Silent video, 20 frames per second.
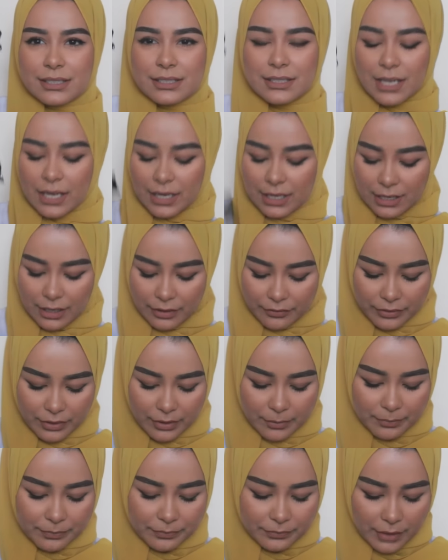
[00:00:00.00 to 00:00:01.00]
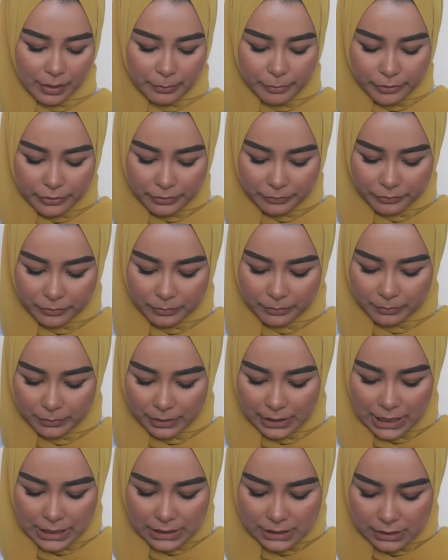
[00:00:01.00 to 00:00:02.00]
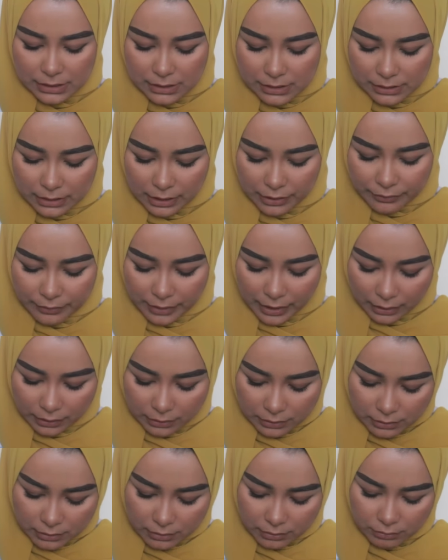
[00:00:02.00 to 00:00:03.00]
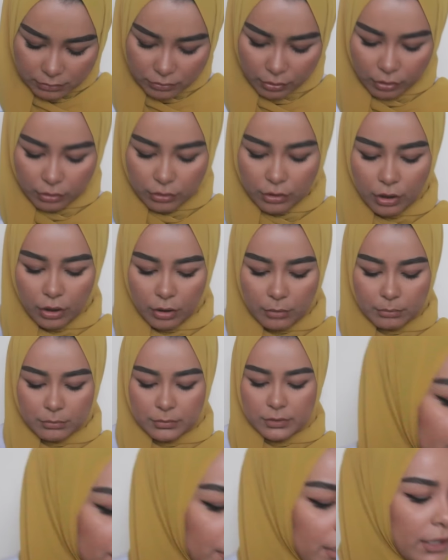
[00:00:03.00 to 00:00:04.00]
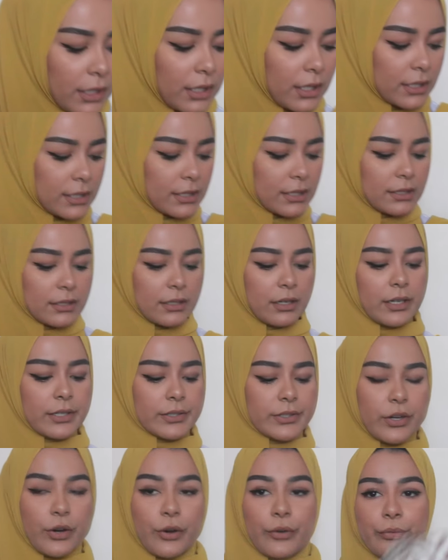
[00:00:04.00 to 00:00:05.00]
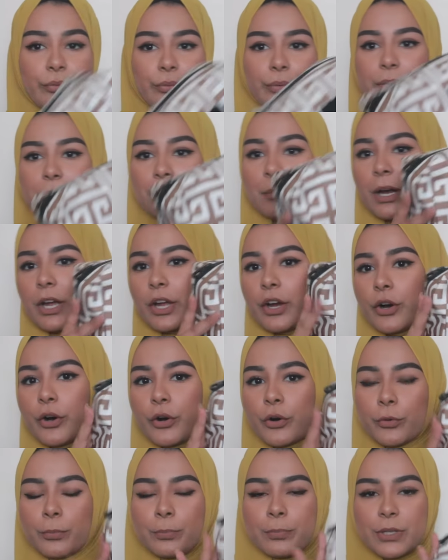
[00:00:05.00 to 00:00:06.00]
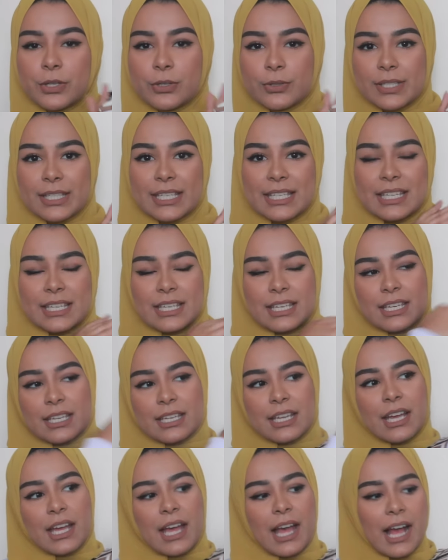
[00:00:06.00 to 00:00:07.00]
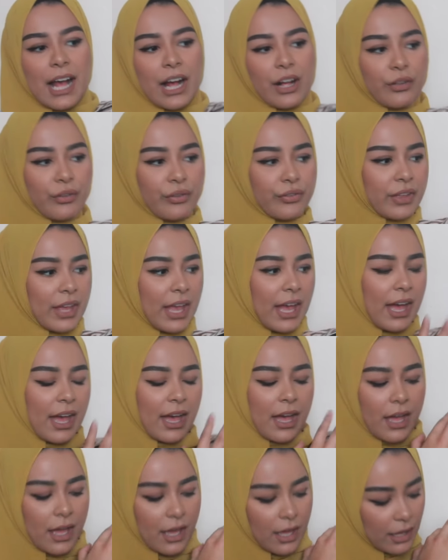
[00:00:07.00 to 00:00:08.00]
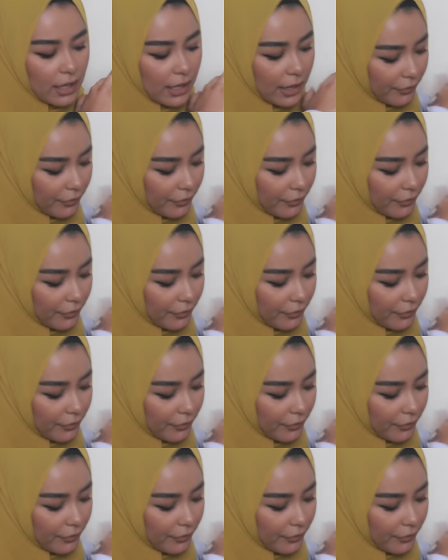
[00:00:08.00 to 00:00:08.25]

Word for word: going to be wearing my glasses. I bought them from glassesdirect.com. I'm going to start off with my whole beauty, healthcare,